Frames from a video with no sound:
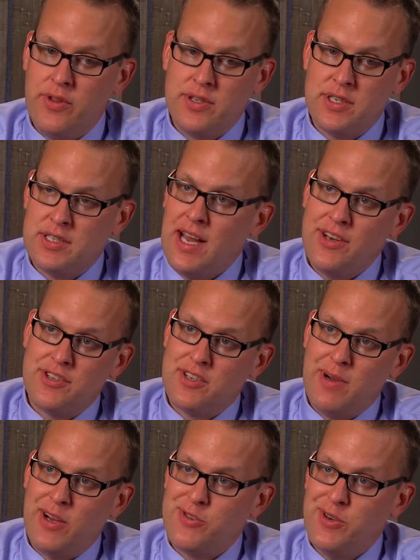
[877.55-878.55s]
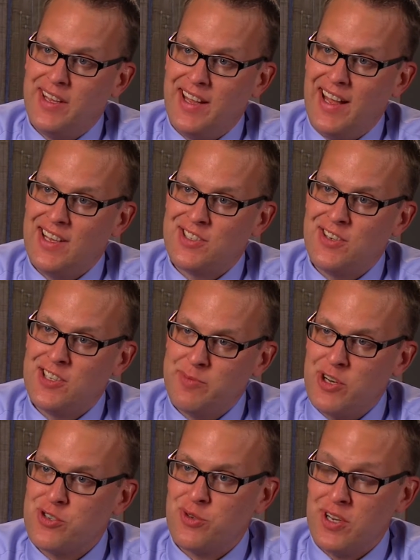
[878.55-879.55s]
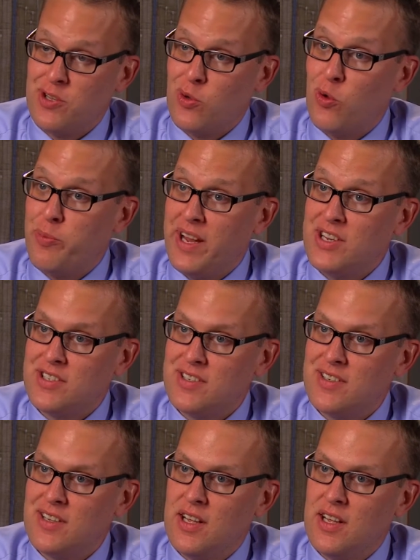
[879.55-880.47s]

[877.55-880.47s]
this is not just about treating cancer, it's about treating the whole patient.